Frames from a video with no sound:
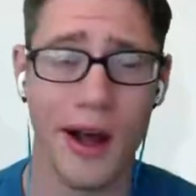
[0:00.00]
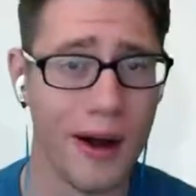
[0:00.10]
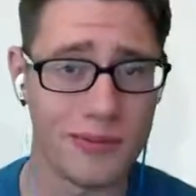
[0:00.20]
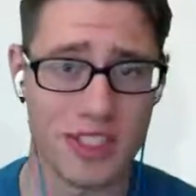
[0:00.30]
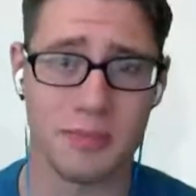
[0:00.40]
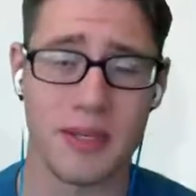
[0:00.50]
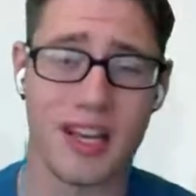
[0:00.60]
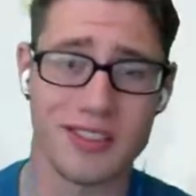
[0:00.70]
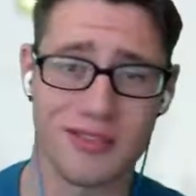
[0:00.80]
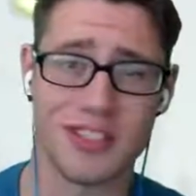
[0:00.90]
just
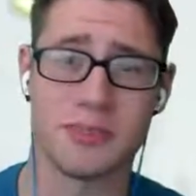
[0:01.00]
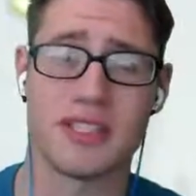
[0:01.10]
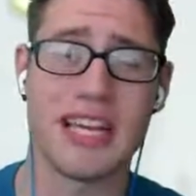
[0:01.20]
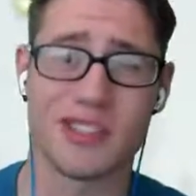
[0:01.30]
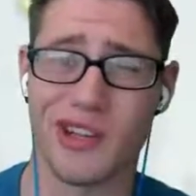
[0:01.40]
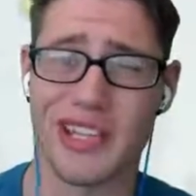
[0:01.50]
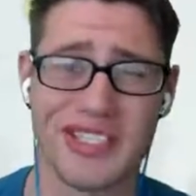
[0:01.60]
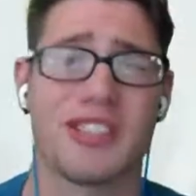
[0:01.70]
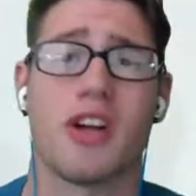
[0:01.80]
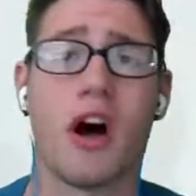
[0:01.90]
because of his potential as
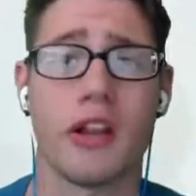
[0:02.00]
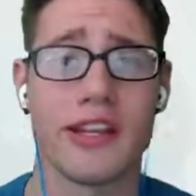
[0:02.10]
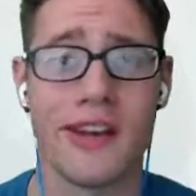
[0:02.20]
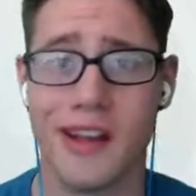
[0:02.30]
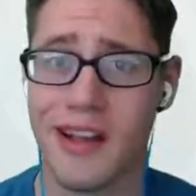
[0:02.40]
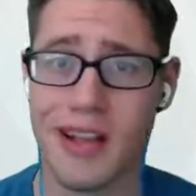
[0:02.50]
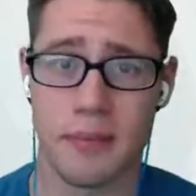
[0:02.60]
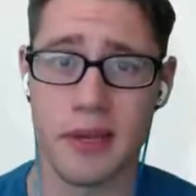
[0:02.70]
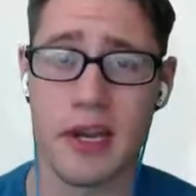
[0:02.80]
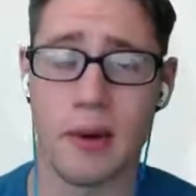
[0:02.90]
stalling and
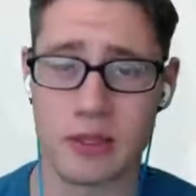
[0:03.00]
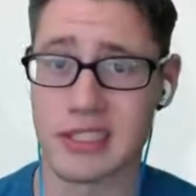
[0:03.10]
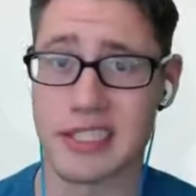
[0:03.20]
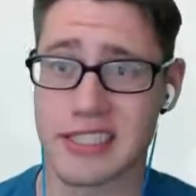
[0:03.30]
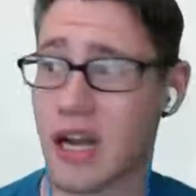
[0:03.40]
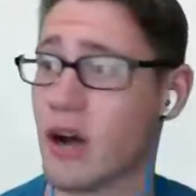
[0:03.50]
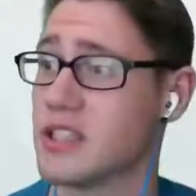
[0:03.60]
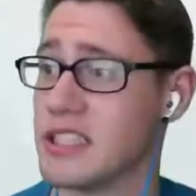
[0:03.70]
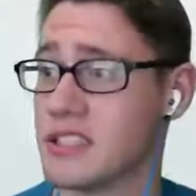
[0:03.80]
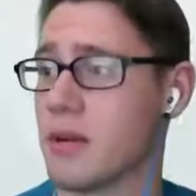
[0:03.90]
being able to dish out a
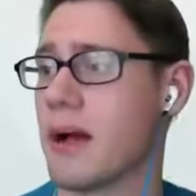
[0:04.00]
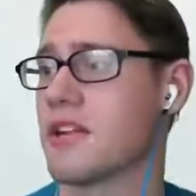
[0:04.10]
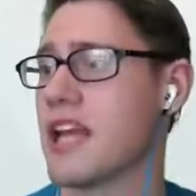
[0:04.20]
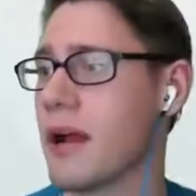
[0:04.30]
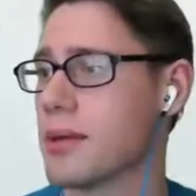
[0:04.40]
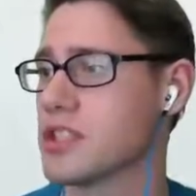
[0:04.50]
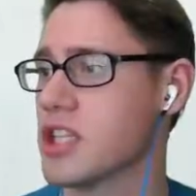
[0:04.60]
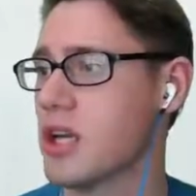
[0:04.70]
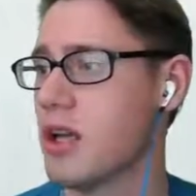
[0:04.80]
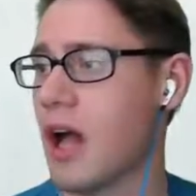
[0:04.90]
decent amount of damage.
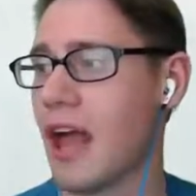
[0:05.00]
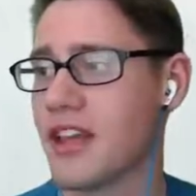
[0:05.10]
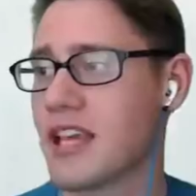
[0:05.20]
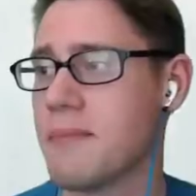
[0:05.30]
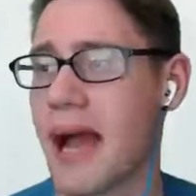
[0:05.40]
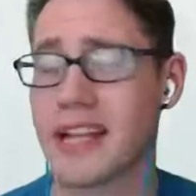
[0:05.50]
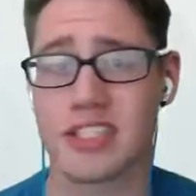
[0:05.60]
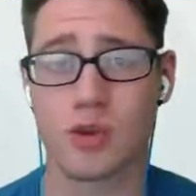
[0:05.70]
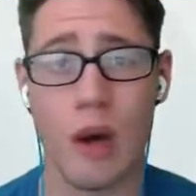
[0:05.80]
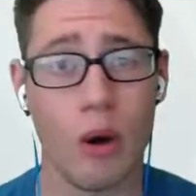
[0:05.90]
I think he
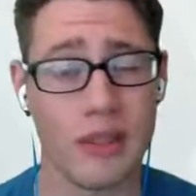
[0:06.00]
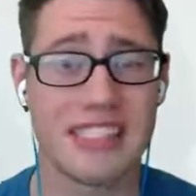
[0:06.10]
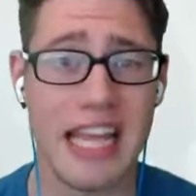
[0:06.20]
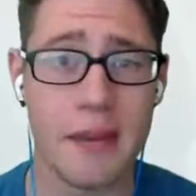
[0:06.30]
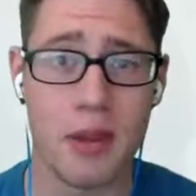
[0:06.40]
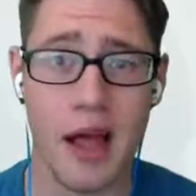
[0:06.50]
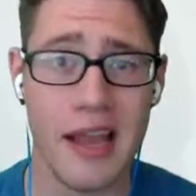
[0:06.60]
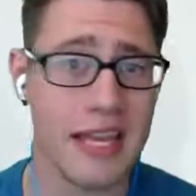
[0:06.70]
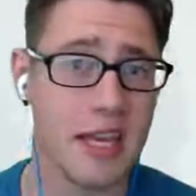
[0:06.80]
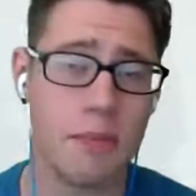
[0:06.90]
matches well with
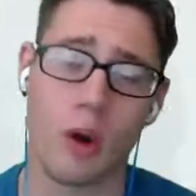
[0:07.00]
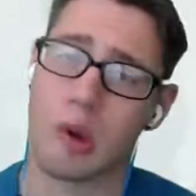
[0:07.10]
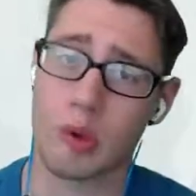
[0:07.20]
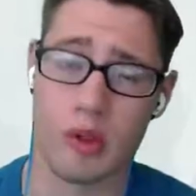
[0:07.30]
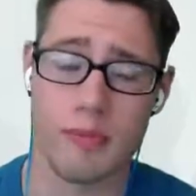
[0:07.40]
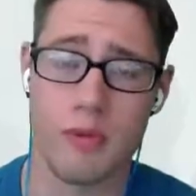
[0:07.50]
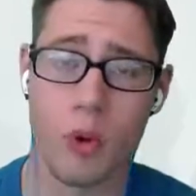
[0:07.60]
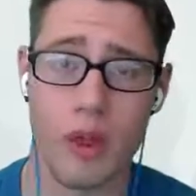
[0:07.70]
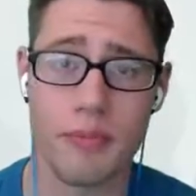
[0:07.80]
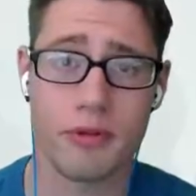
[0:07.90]
Sableye, any Pokemon
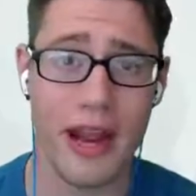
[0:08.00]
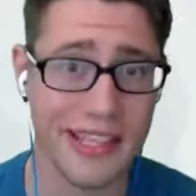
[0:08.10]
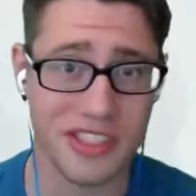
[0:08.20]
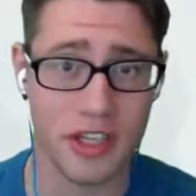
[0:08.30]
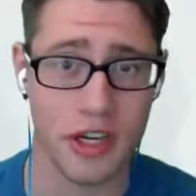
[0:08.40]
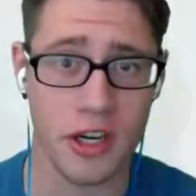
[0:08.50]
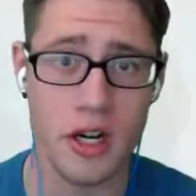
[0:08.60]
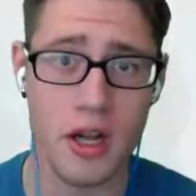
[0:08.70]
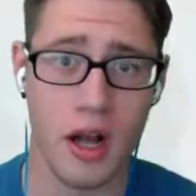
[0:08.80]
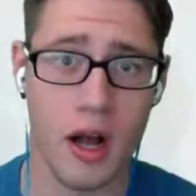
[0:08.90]
with Prankster.
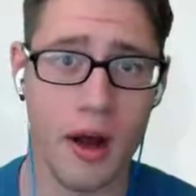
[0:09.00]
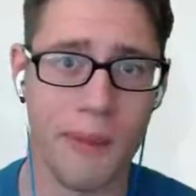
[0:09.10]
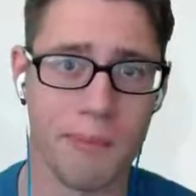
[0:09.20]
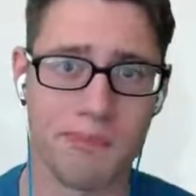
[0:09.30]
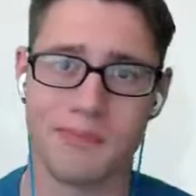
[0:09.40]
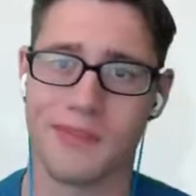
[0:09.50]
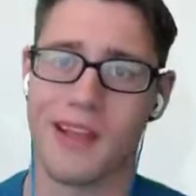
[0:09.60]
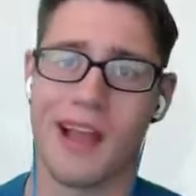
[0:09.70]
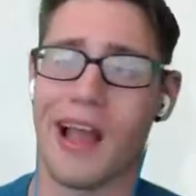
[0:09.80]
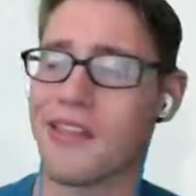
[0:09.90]

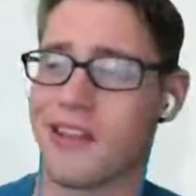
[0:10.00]
I think